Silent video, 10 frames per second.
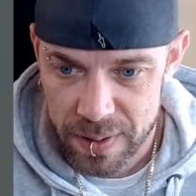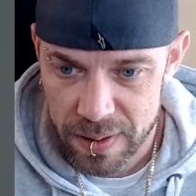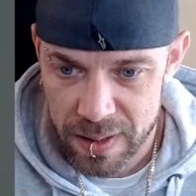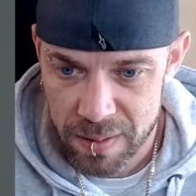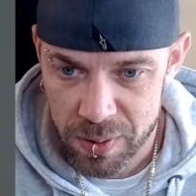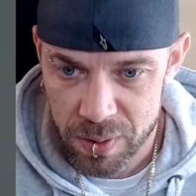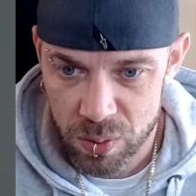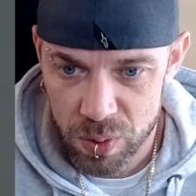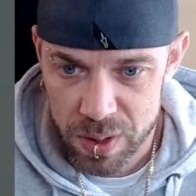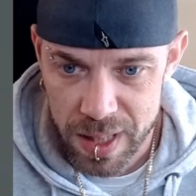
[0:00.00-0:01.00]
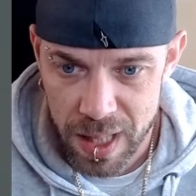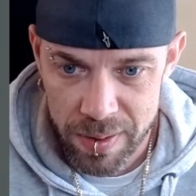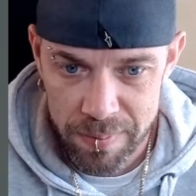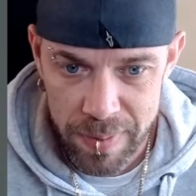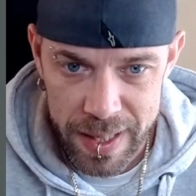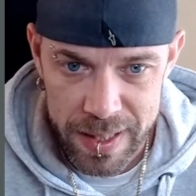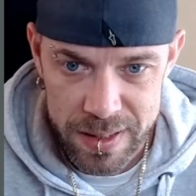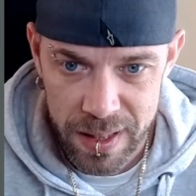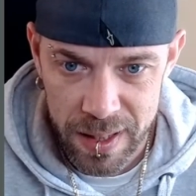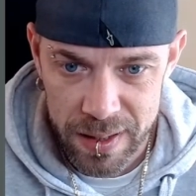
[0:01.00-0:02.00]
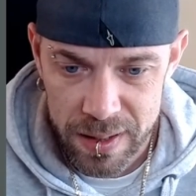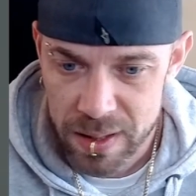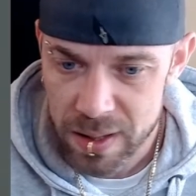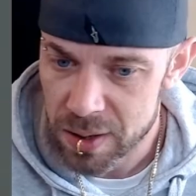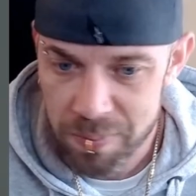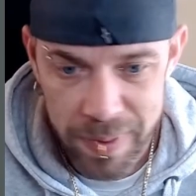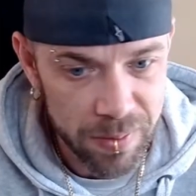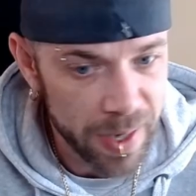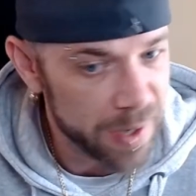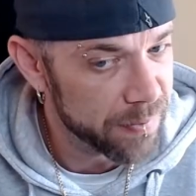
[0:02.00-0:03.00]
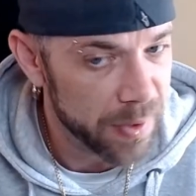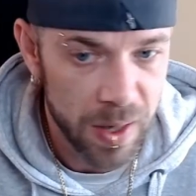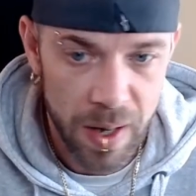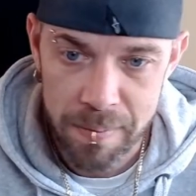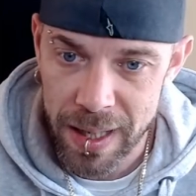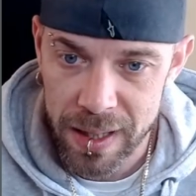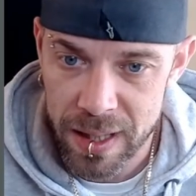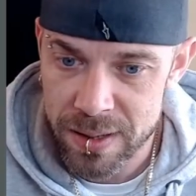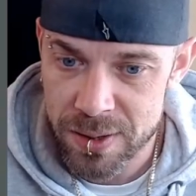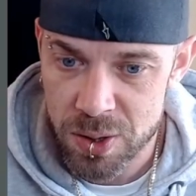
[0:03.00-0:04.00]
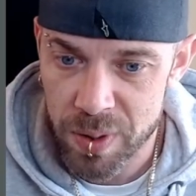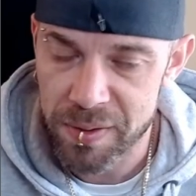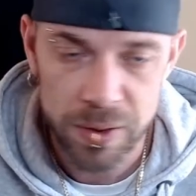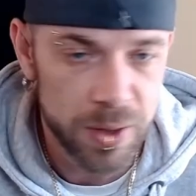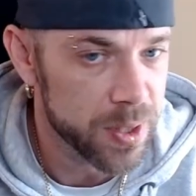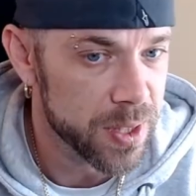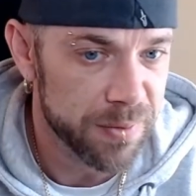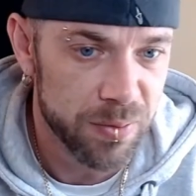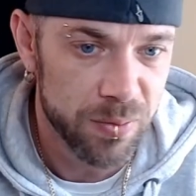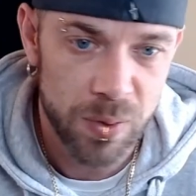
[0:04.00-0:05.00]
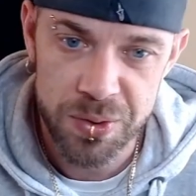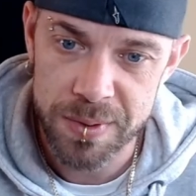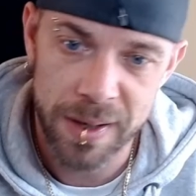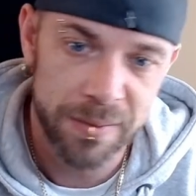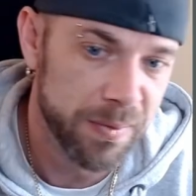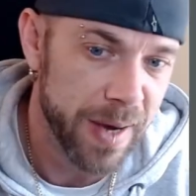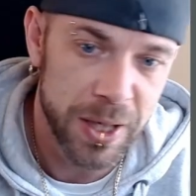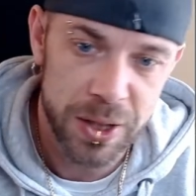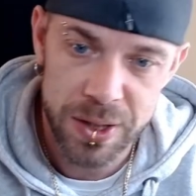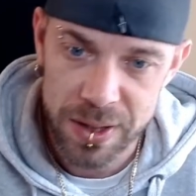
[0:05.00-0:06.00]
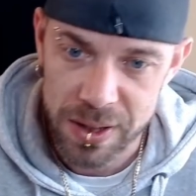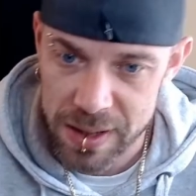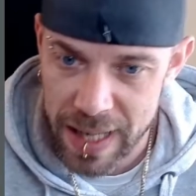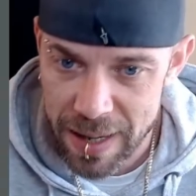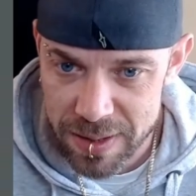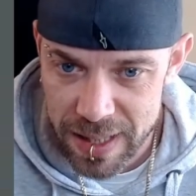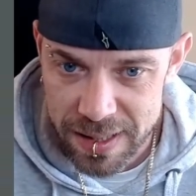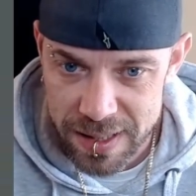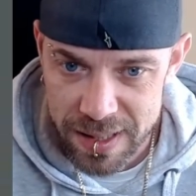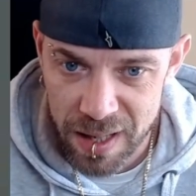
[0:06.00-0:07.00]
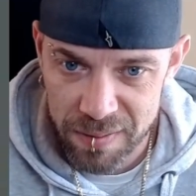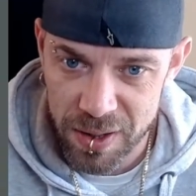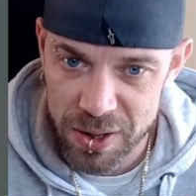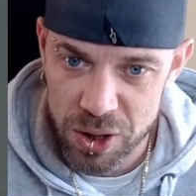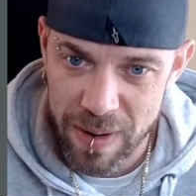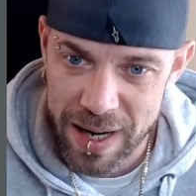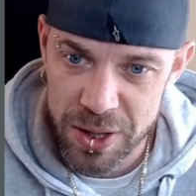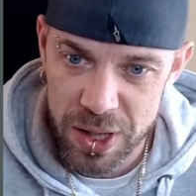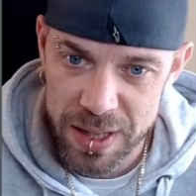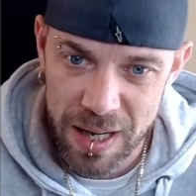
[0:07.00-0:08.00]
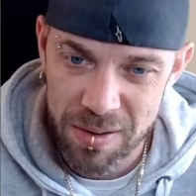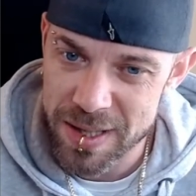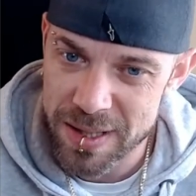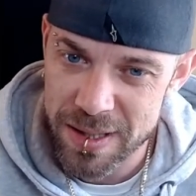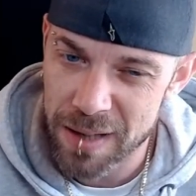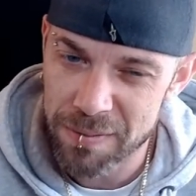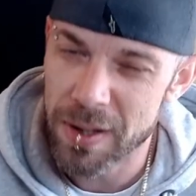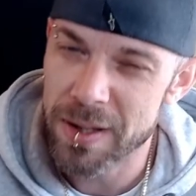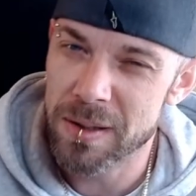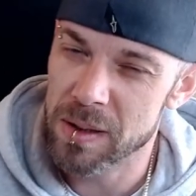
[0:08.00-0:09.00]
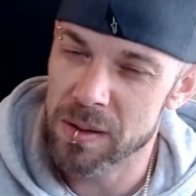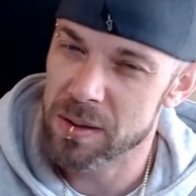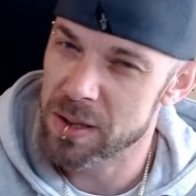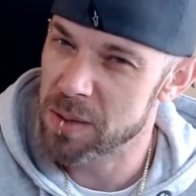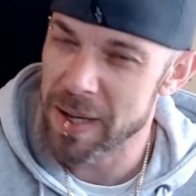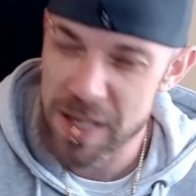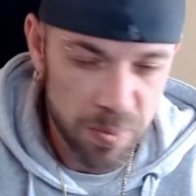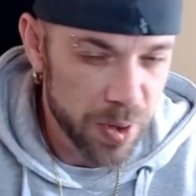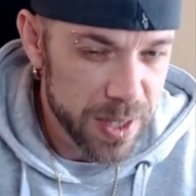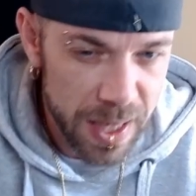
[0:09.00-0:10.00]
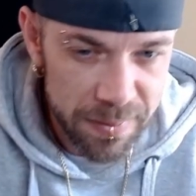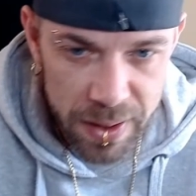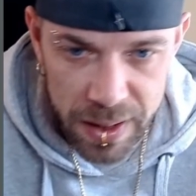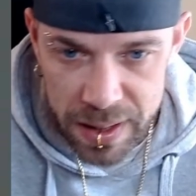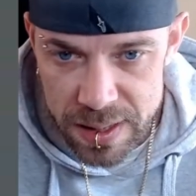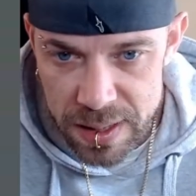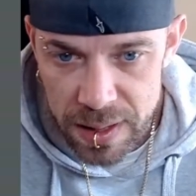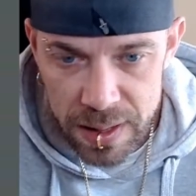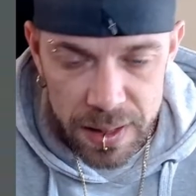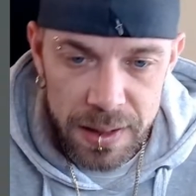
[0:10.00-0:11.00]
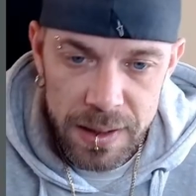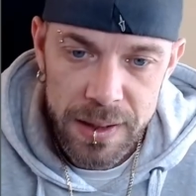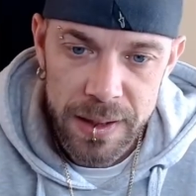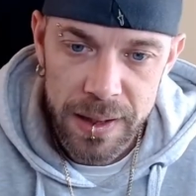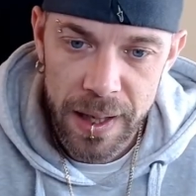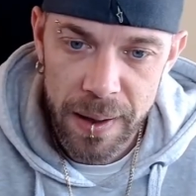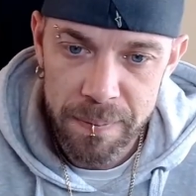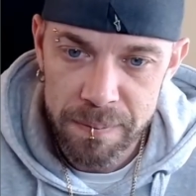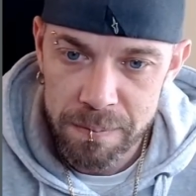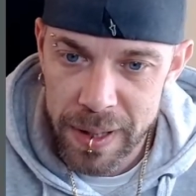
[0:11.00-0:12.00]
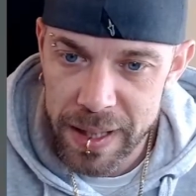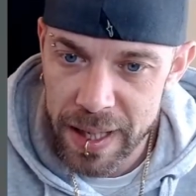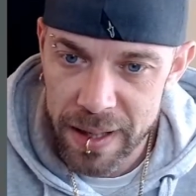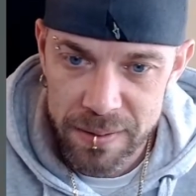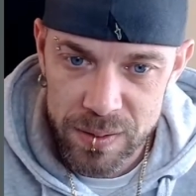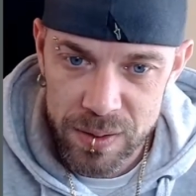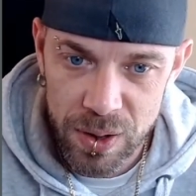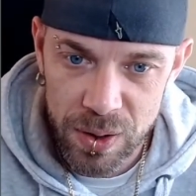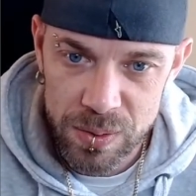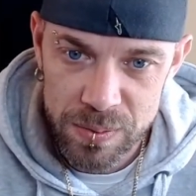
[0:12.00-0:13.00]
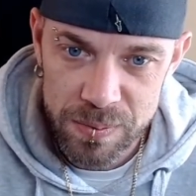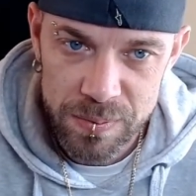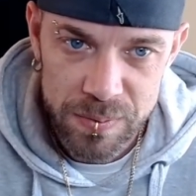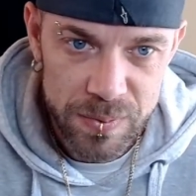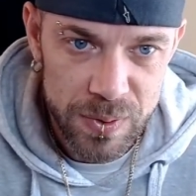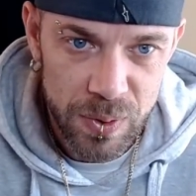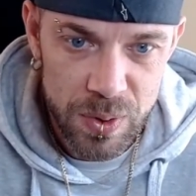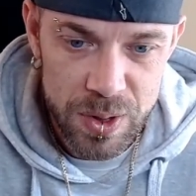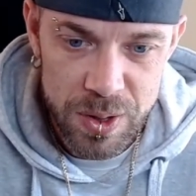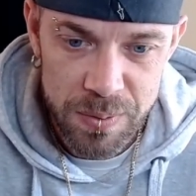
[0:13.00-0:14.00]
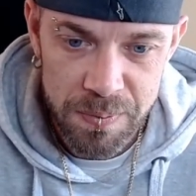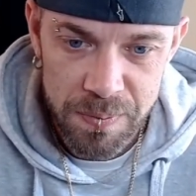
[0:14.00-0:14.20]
And then we've got Ork turret base. So could be great for like mech guns, or if you're using different rules from other factions, it counts as stuff like tarantula turrets and stuff like the Space Marines have, I think it is. But yeah, cool. Awesome.